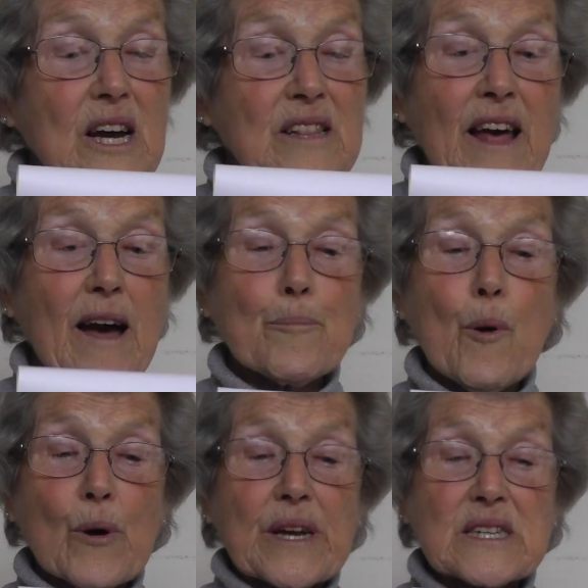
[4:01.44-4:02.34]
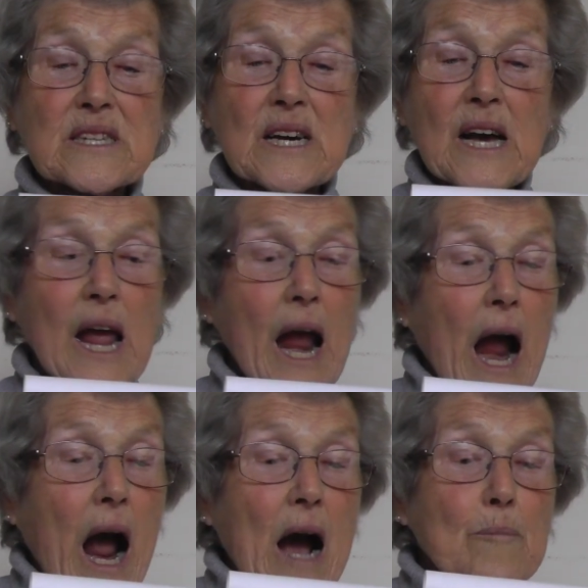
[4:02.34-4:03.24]
at that point,
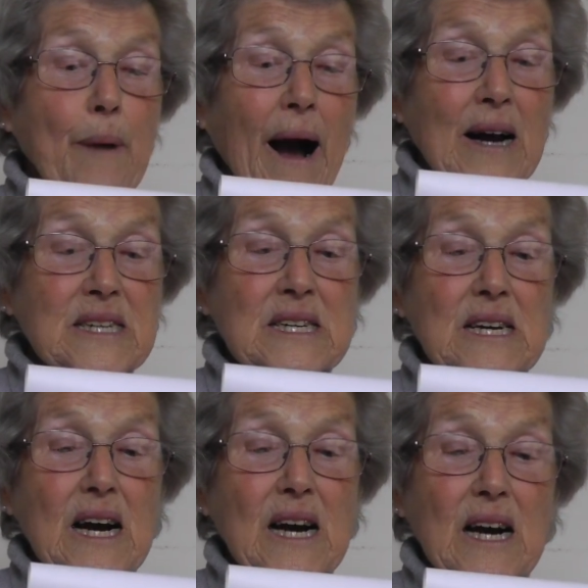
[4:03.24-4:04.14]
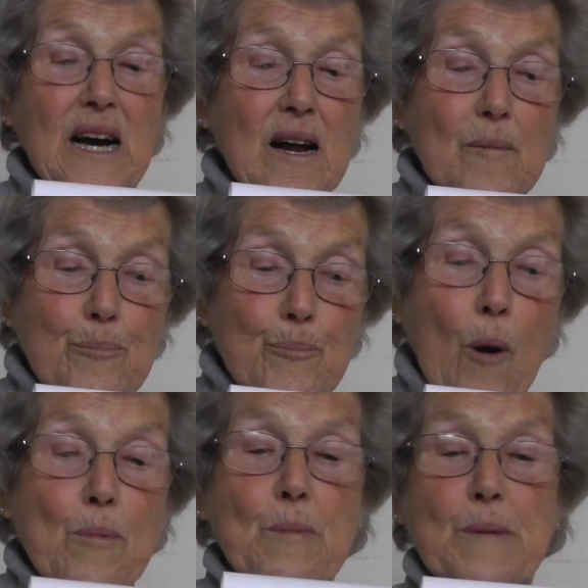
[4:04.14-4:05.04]
but
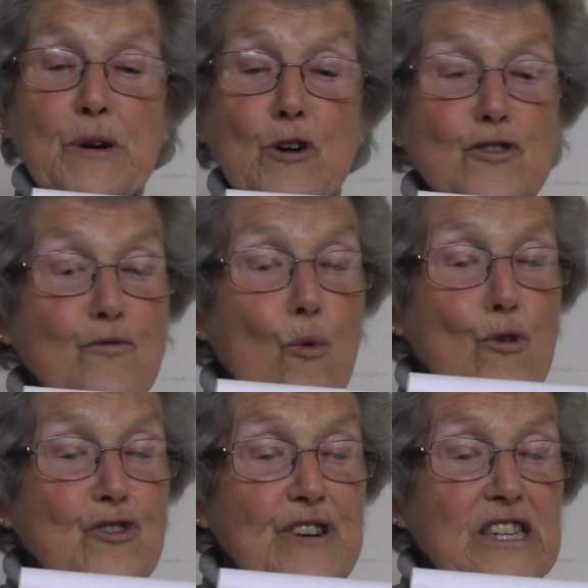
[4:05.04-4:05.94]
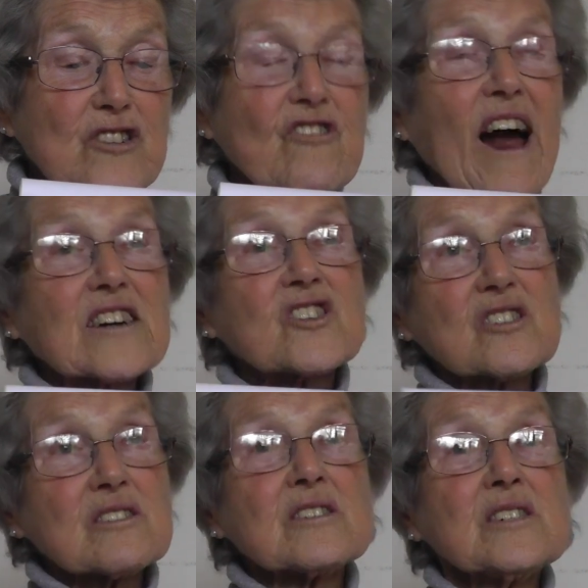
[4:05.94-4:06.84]
probably because of water
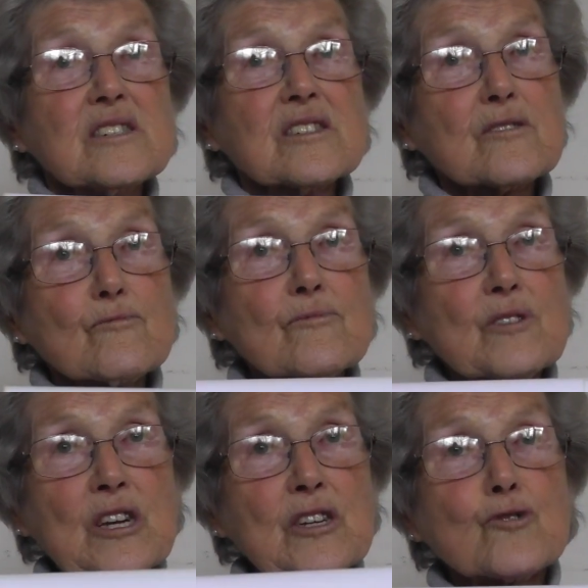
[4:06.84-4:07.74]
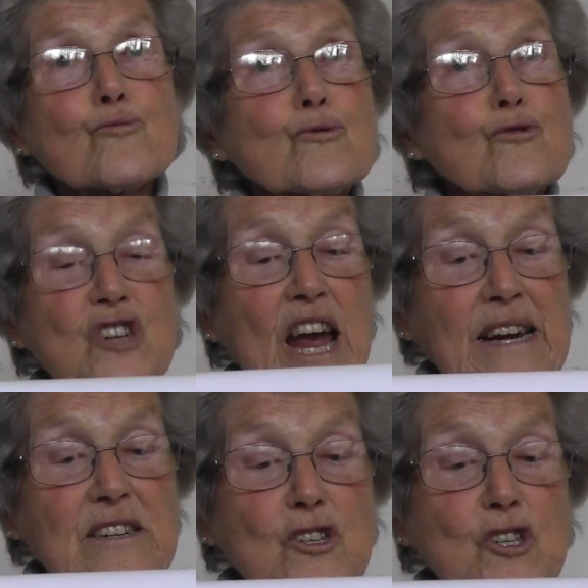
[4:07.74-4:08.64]
extraction, its route
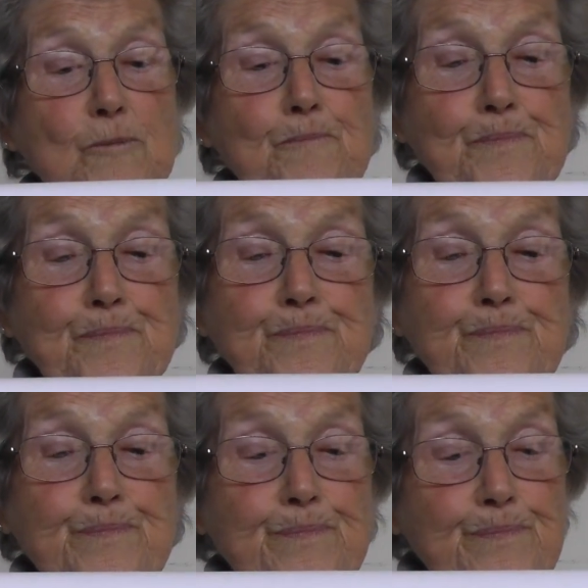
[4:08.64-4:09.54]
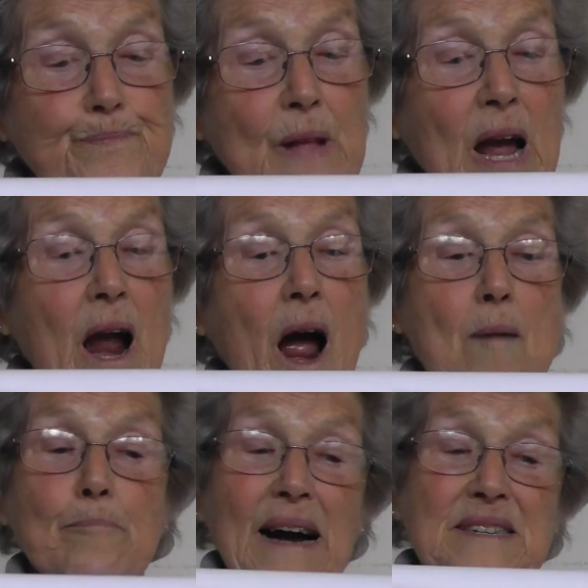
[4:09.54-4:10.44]
changed.
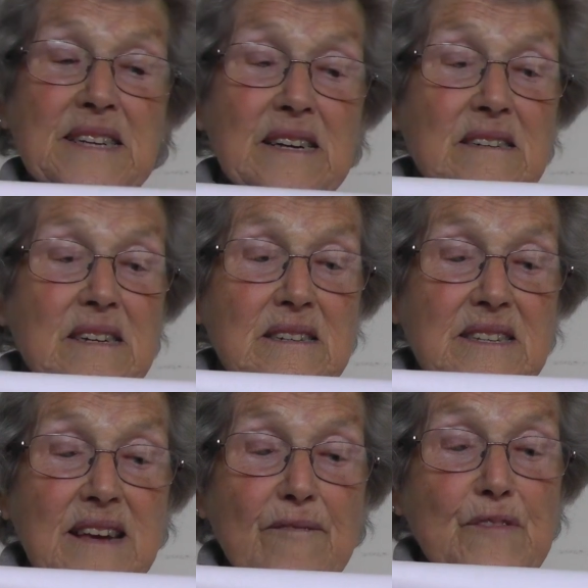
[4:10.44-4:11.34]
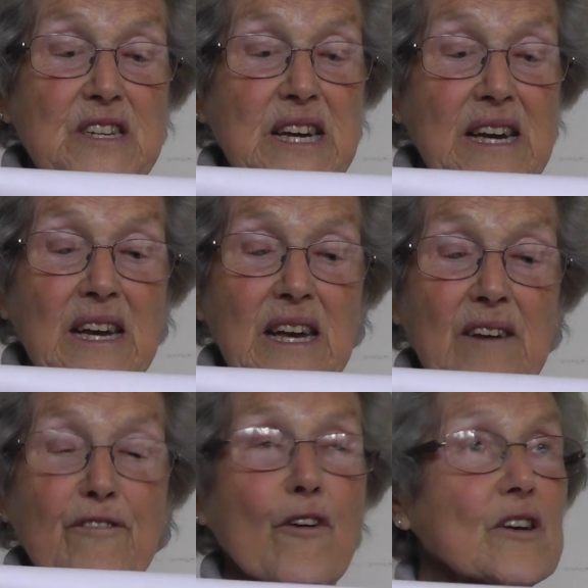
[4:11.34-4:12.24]
By 1670,
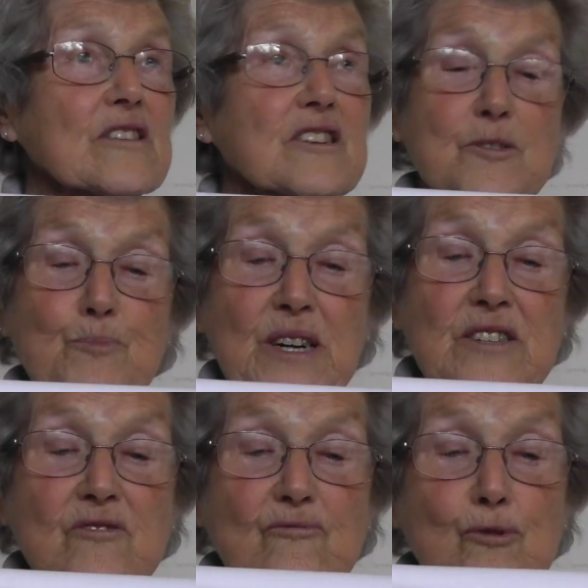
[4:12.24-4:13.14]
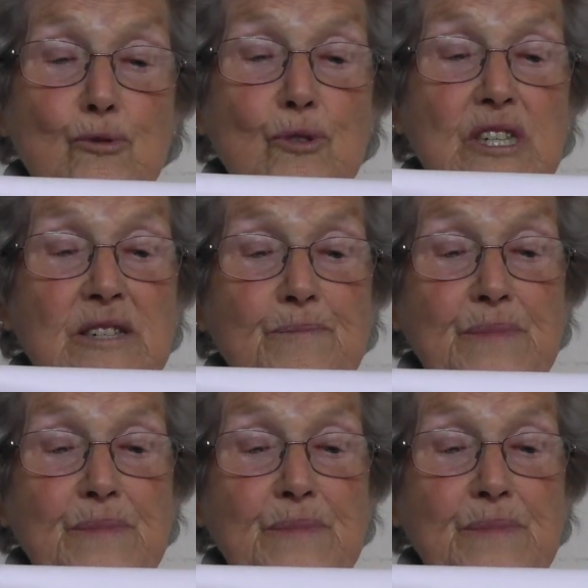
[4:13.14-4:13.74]
it followed its present route,